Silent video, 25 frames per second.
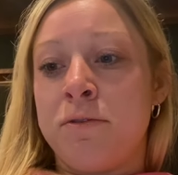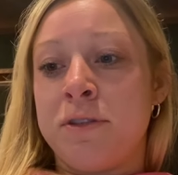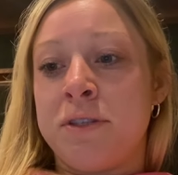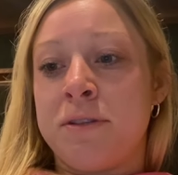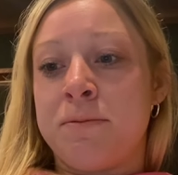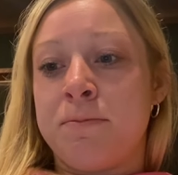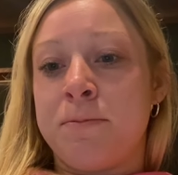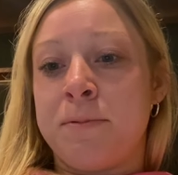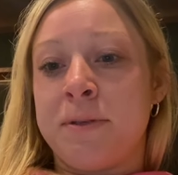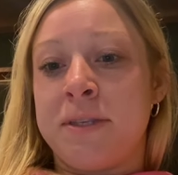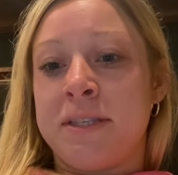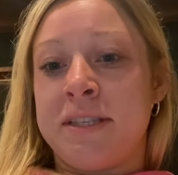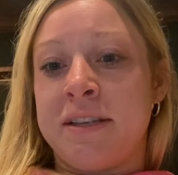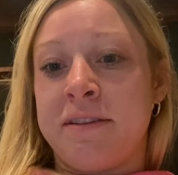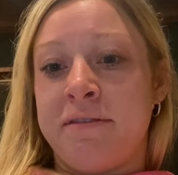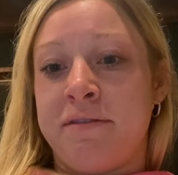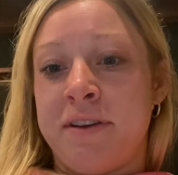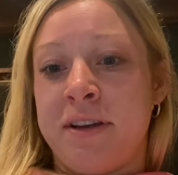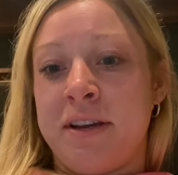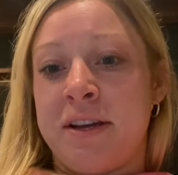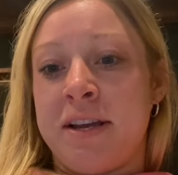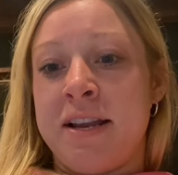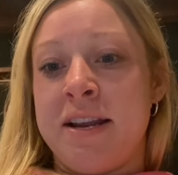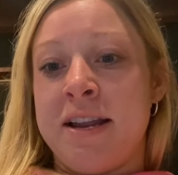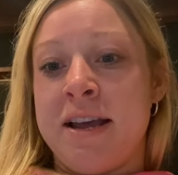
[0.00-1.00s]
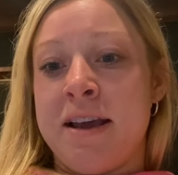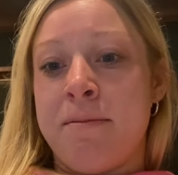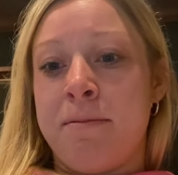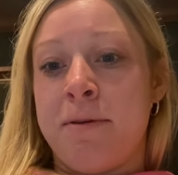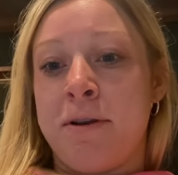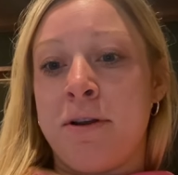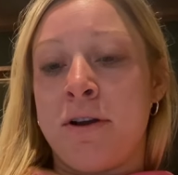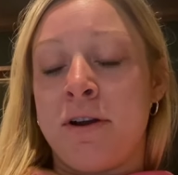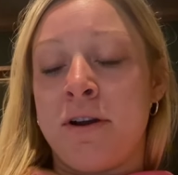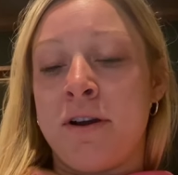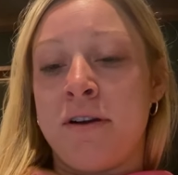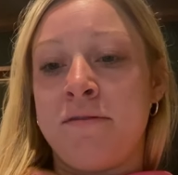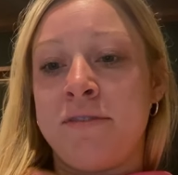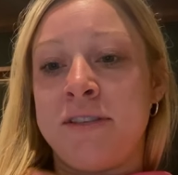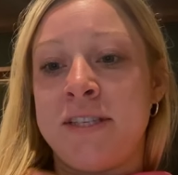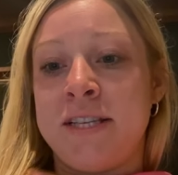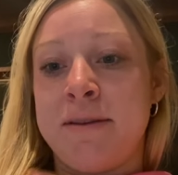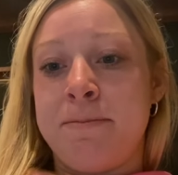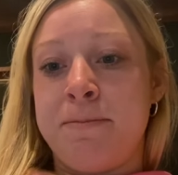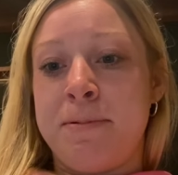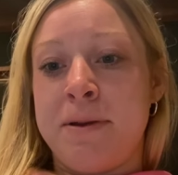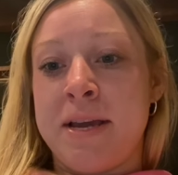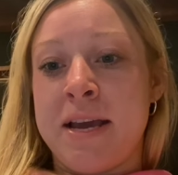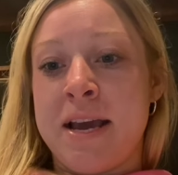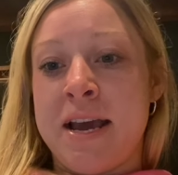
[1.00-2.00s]
specific inhibitor of
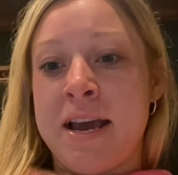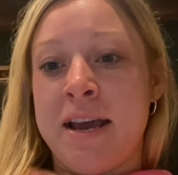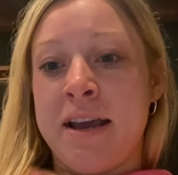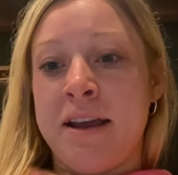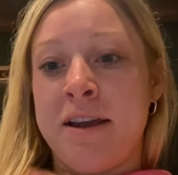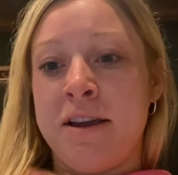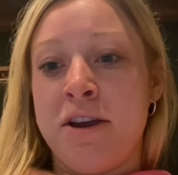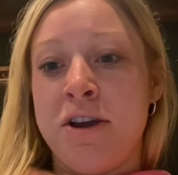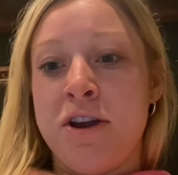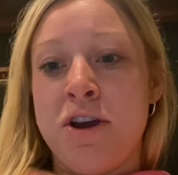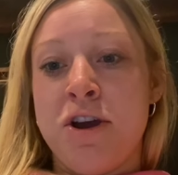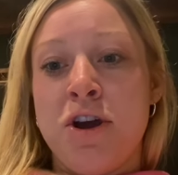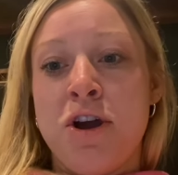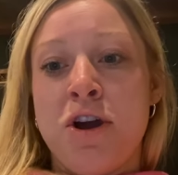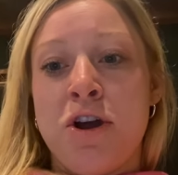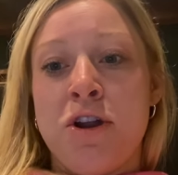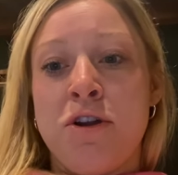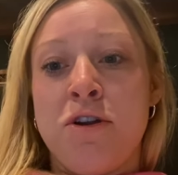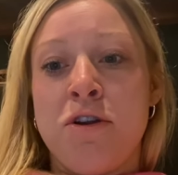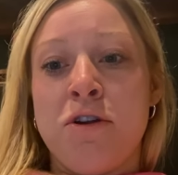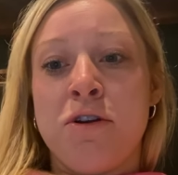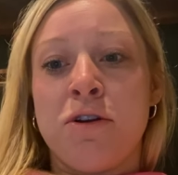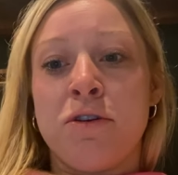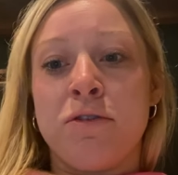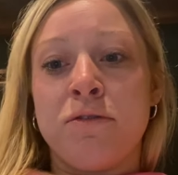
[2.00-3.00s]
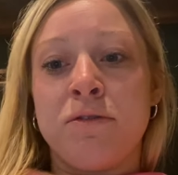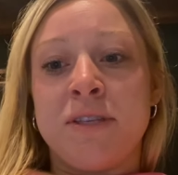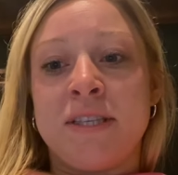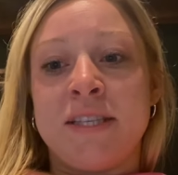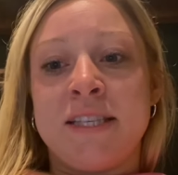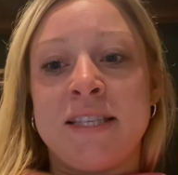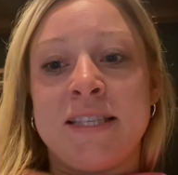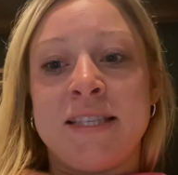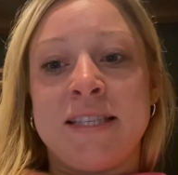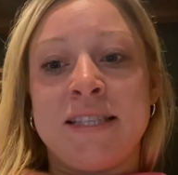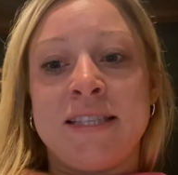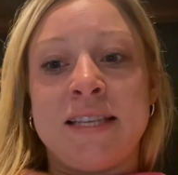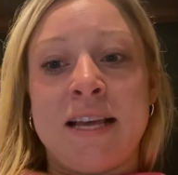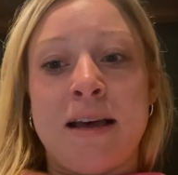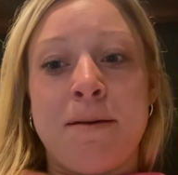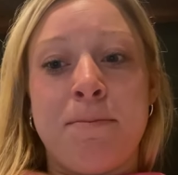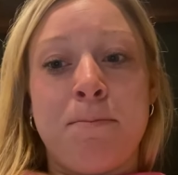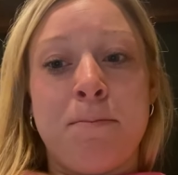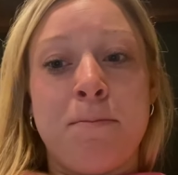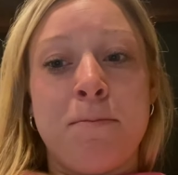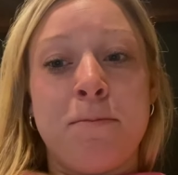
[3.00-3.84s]
TPA, neuroserpin,